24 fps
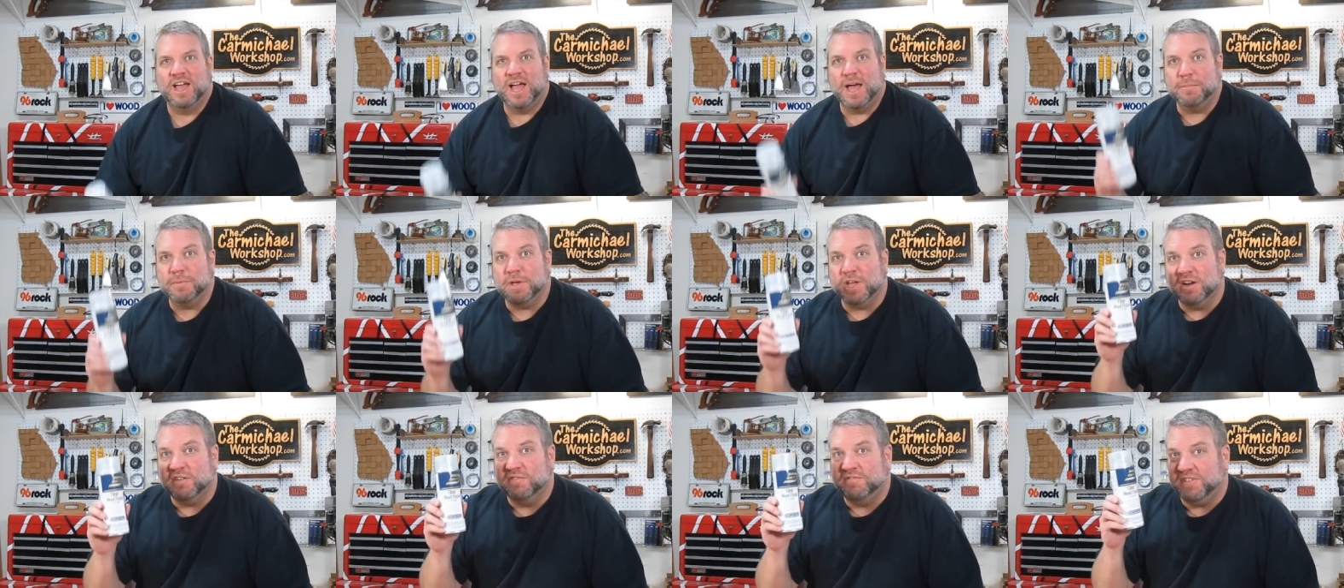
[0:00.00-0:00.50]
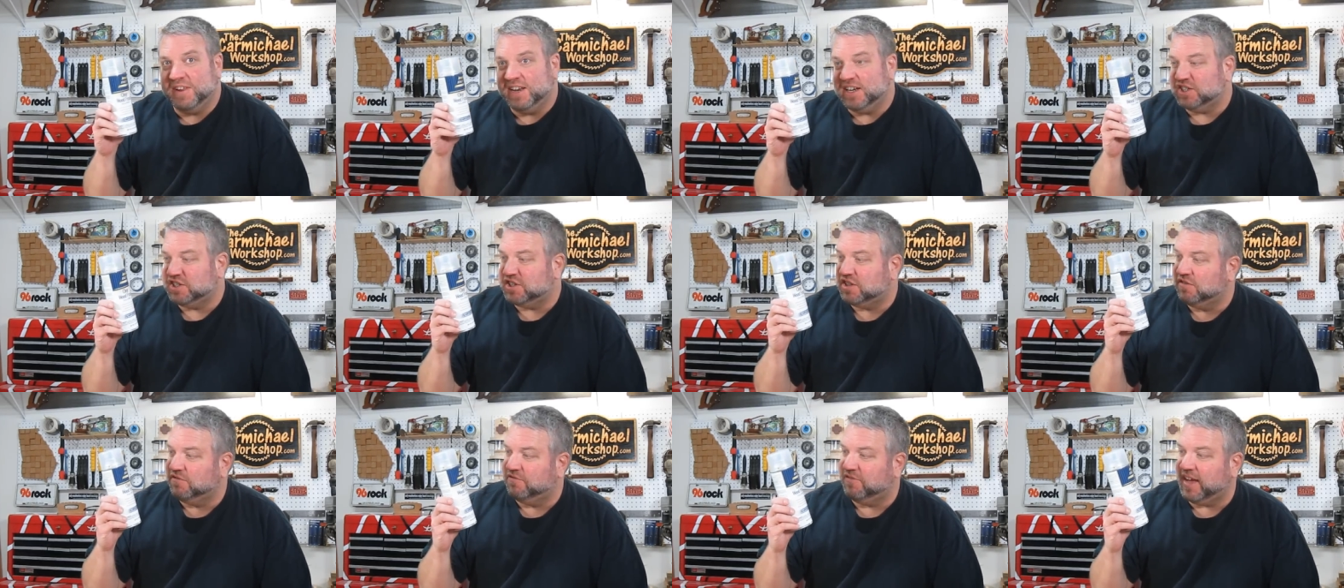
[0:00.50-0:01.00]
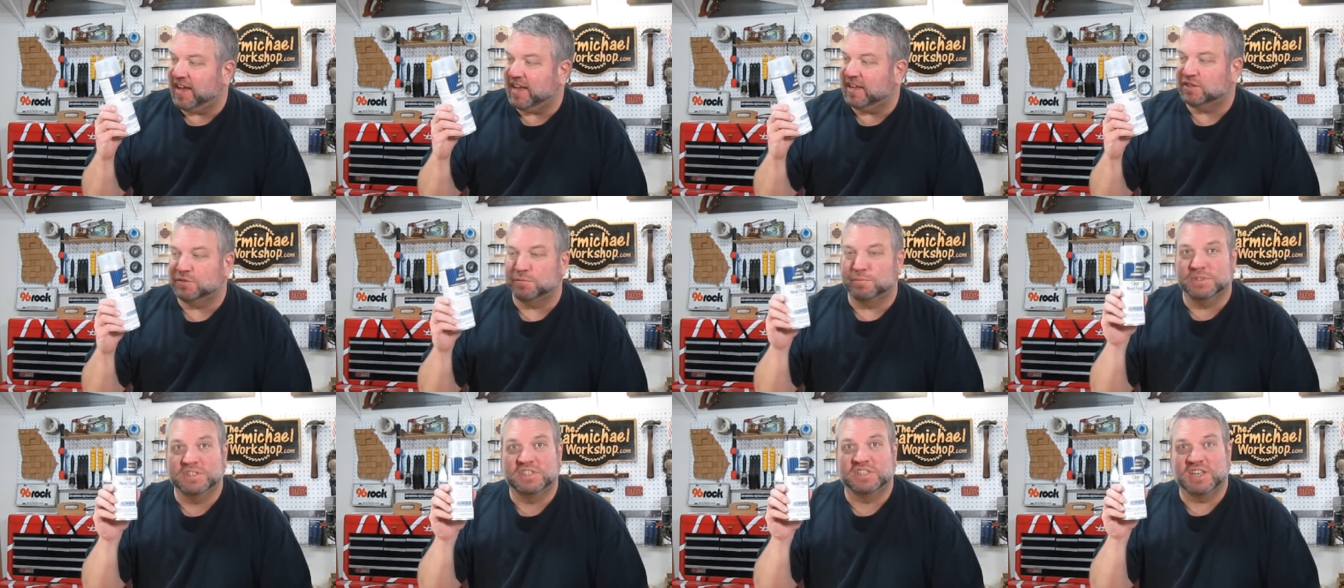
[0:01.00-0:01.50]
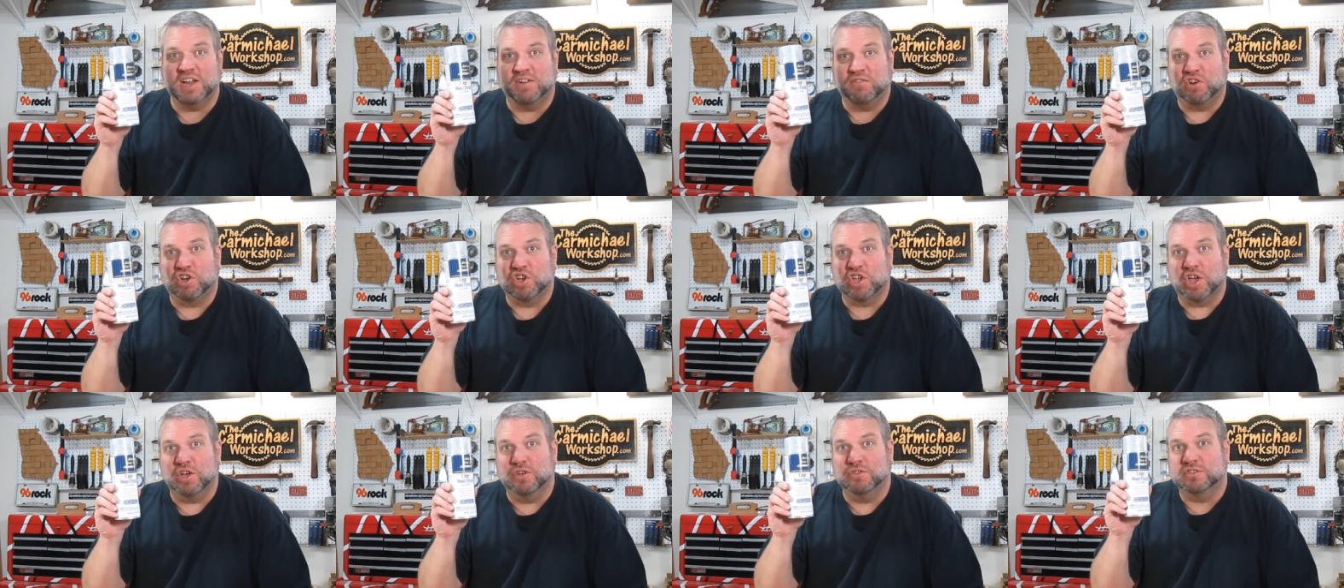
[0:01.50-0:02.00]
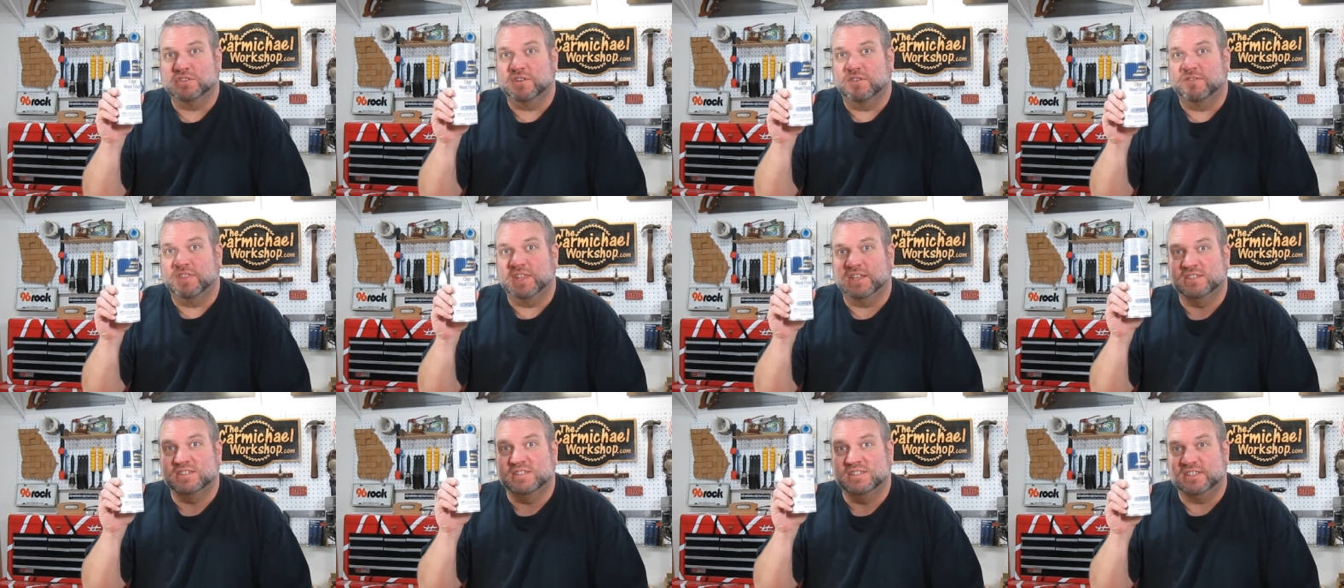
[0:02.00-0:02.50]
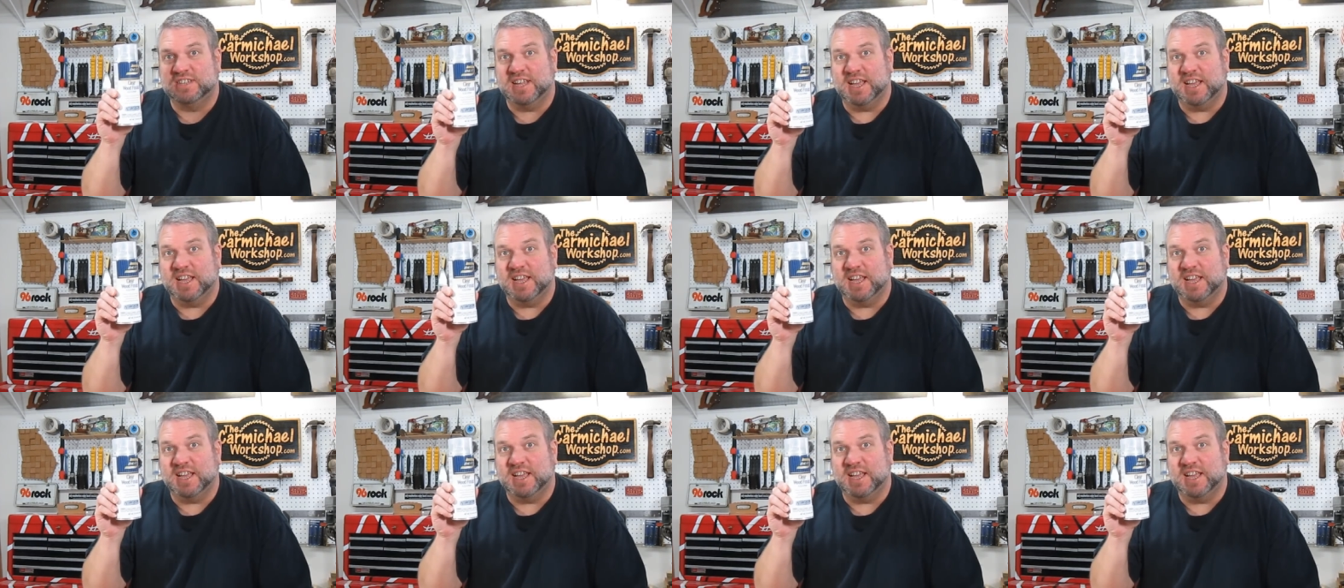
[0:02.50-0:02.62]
I'm going to finish the vase with several coats of this